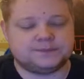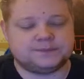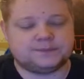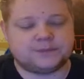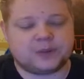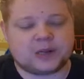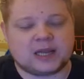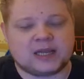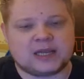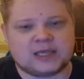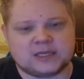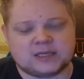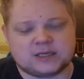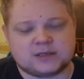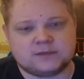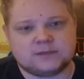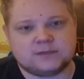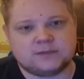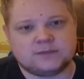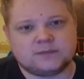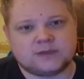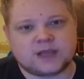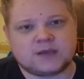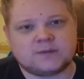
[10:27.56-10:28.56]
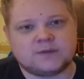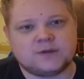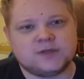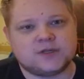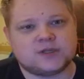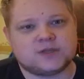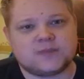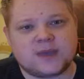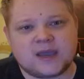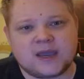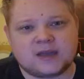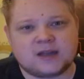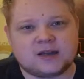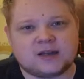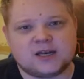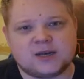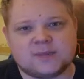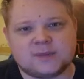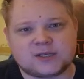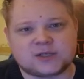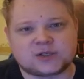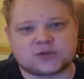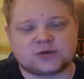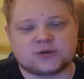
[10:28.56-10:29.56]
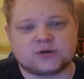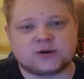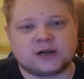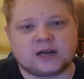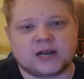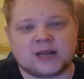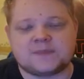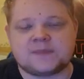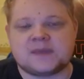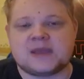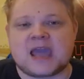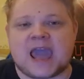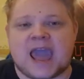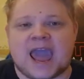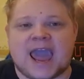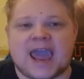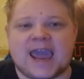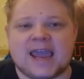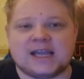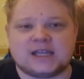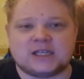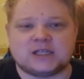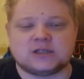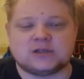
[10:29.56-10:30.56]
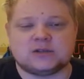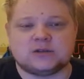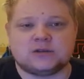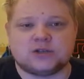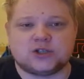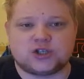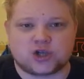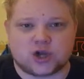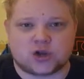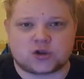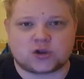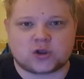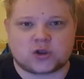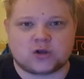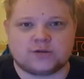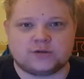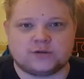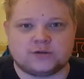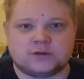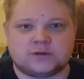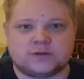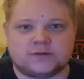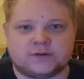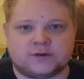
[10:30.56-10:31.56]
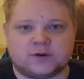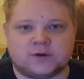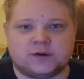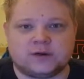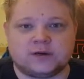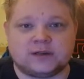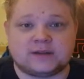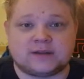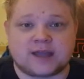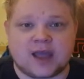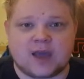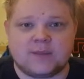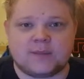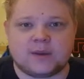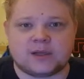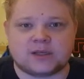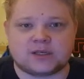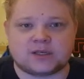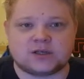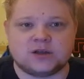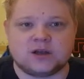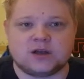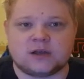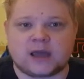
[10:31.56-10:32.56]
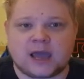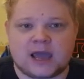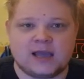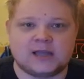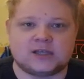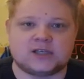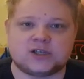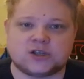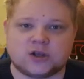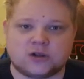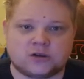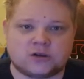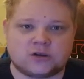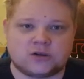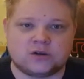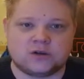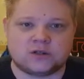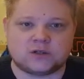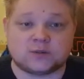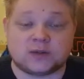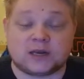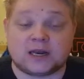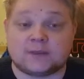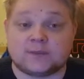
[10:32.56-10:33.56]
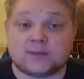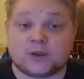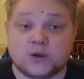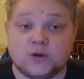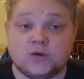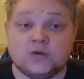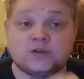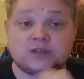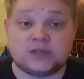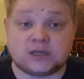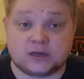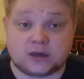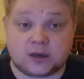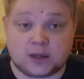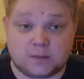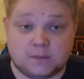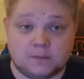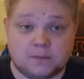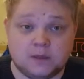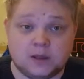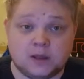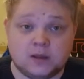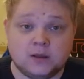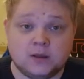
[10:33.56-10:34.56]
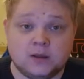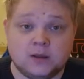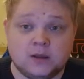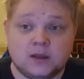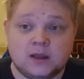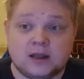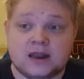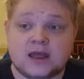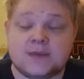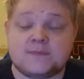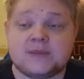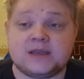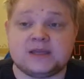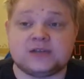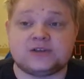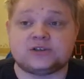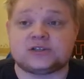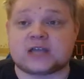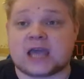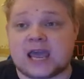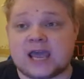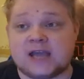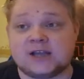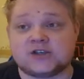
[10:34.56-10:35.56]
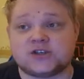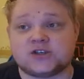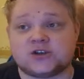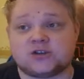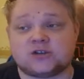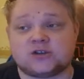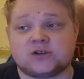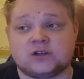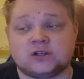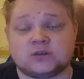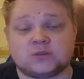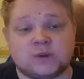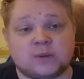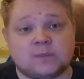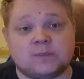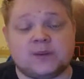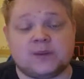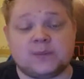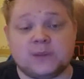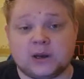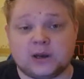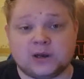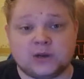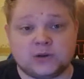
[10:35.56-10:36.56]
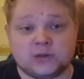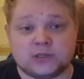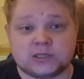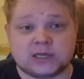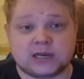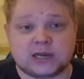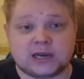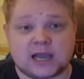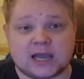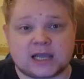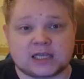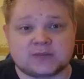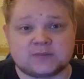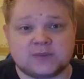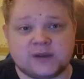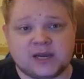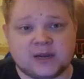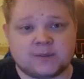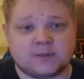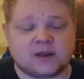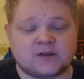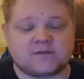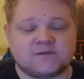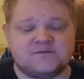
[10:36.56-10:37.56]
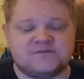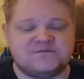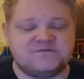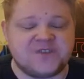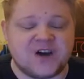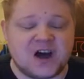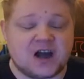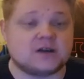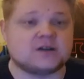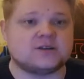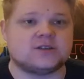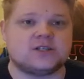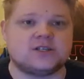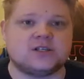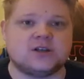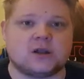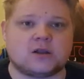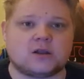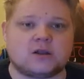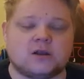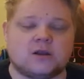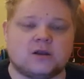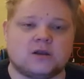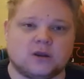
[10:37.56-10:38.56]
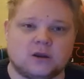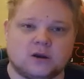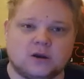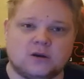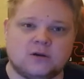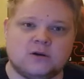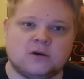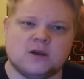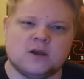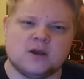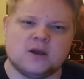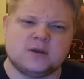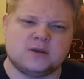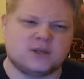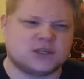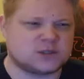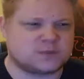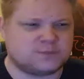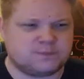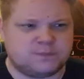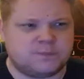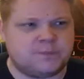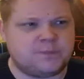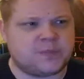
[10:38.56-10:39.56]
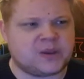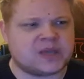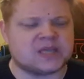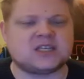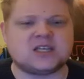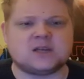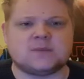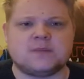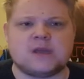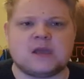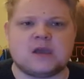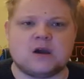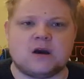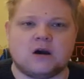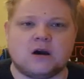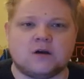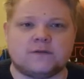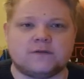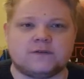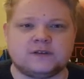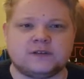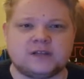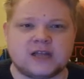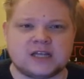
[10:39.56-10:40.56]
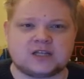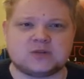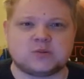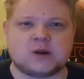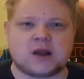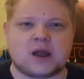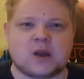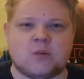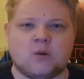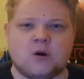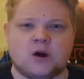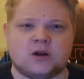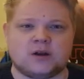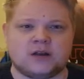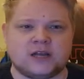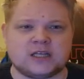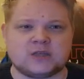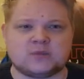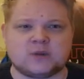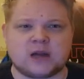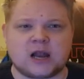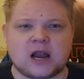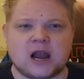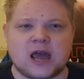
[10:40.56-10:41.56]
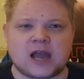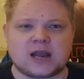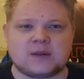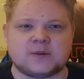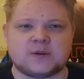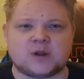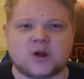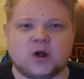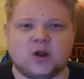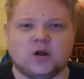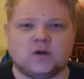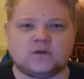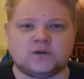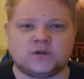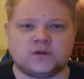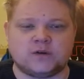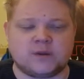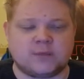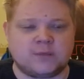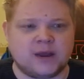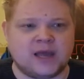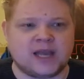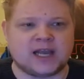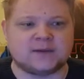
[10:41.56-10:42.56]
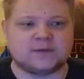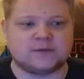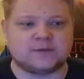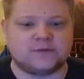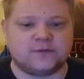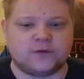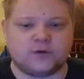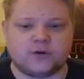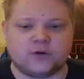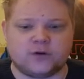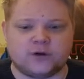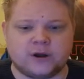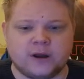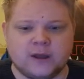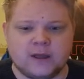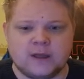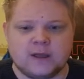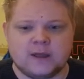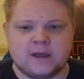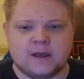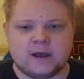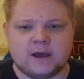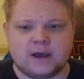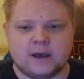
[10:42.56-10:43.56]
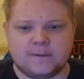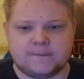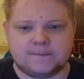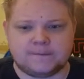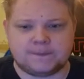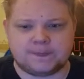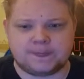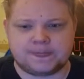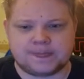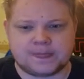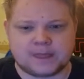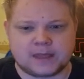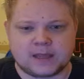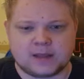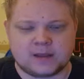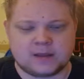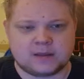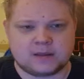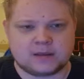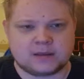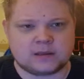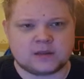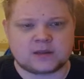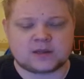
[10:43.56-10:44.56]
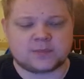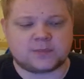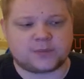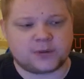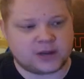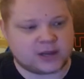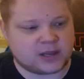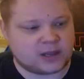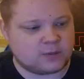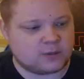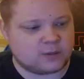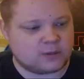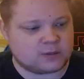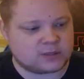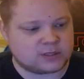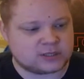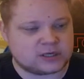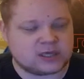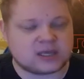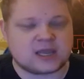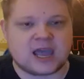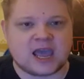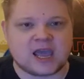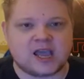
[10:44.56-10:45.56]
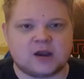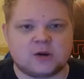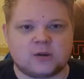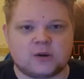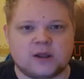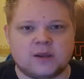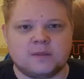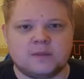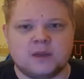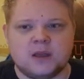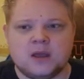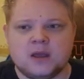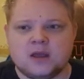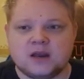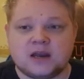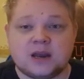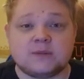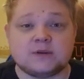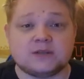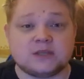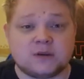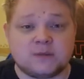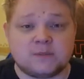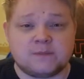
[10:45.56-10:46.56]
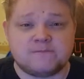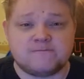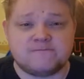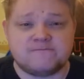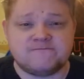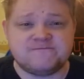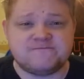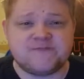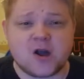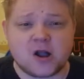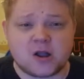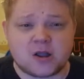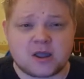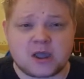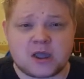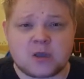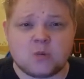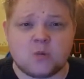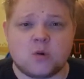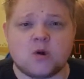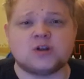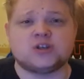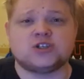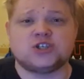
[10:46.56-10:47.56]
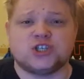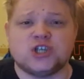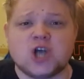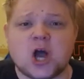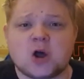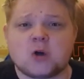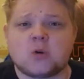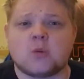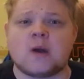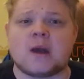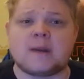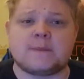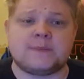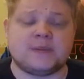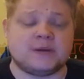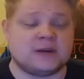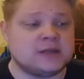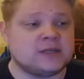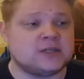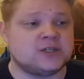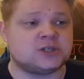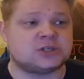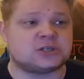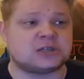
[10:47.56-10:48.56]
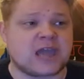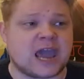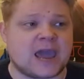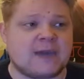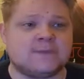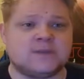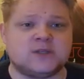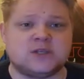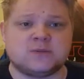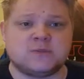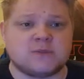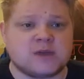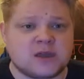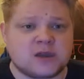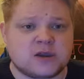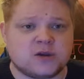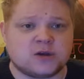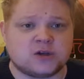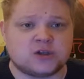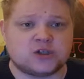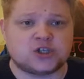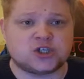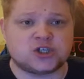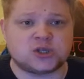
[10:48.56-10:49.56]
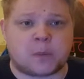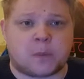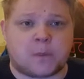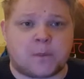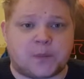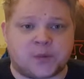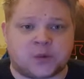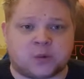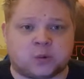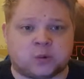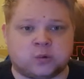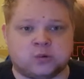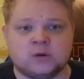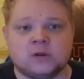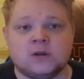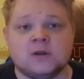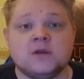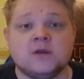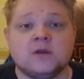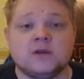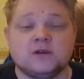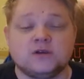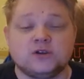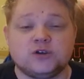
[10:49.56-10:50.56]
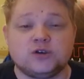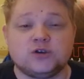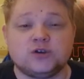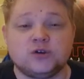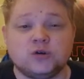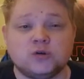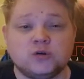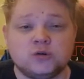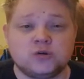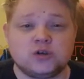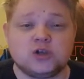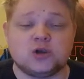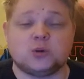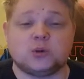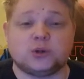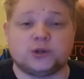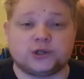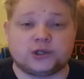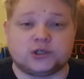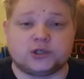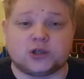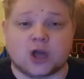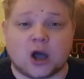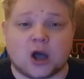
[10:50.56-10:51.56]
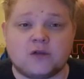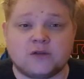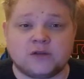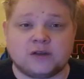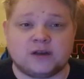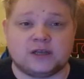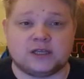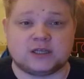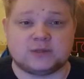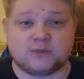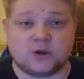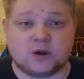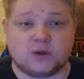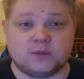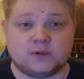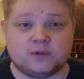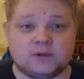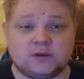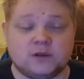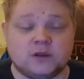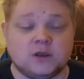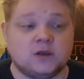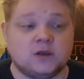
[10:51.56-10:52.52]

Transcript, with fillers: please, can we just make it a little bit stronger? Let me hate shotguns for the damage and not hate shotguns while I'm using them. Let me just hate shotguns when people are using it against me and I'm like, fuck shotgun, you know? Just pissing me off. That's what I want. That's what I like with Call of Duty. Black Ops four, um, not the Brecky, what was it? The K R M. That was a fucking one-shot weapon. It just came to me and you, you knew you were done in this moment.